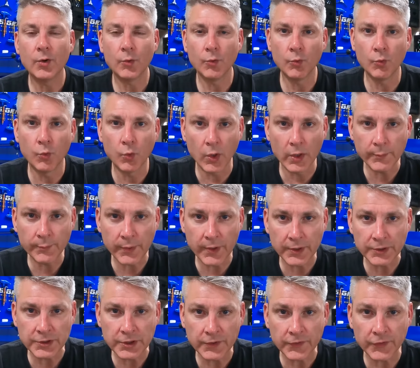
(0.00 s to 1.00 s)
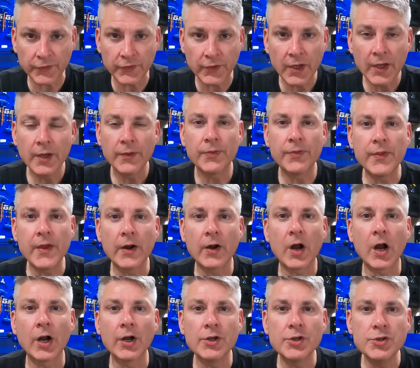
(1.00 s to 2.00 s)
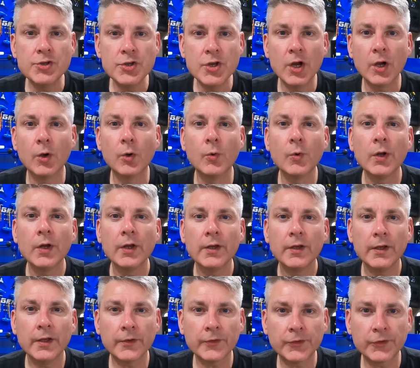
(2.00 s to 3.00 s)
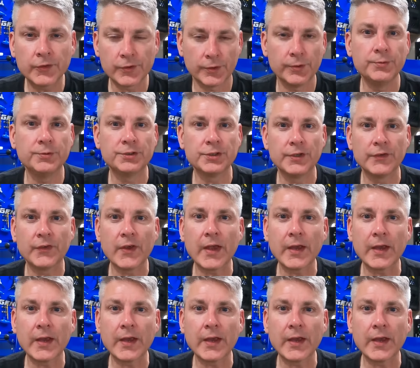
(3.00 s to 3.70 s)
one purchase, there are no exclusions.